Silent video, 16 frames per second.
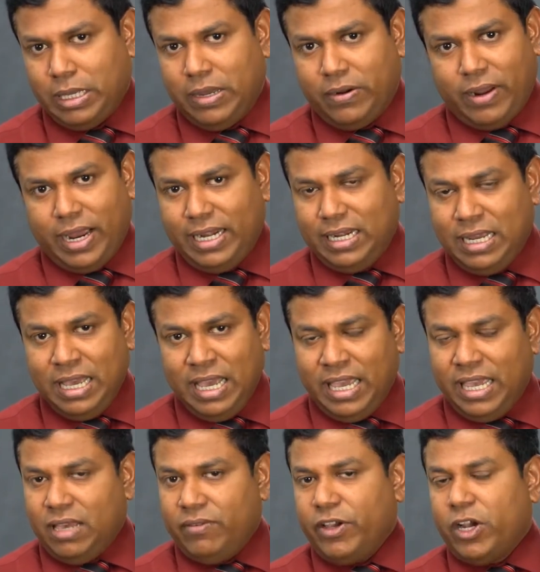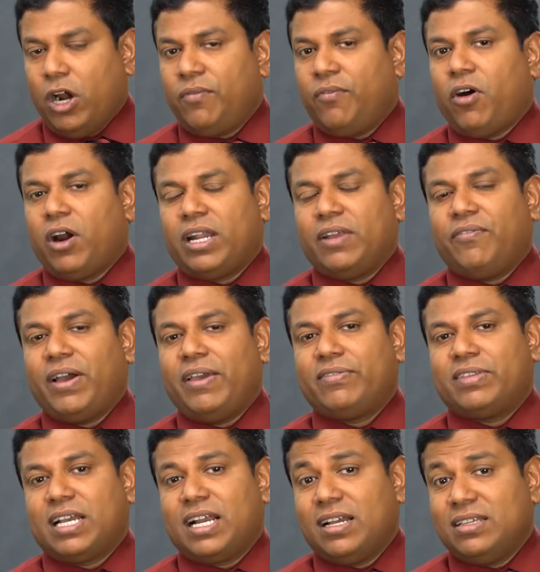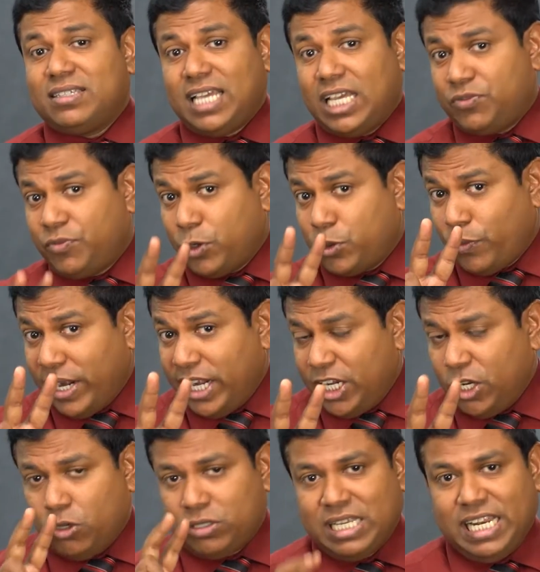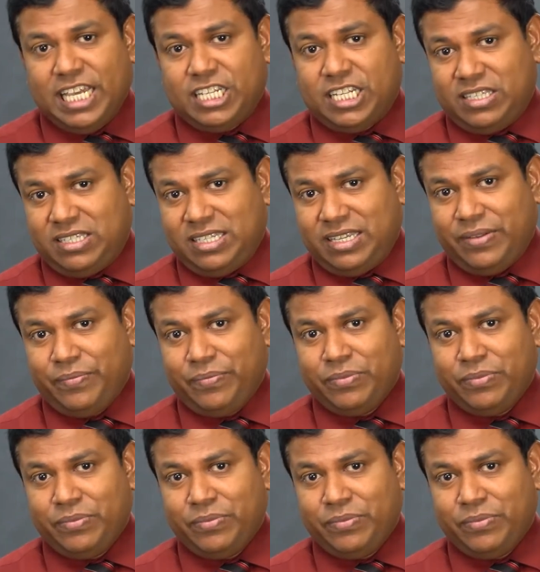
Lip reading: Right? Here we got 45 seconds, that's for 20 oscillations.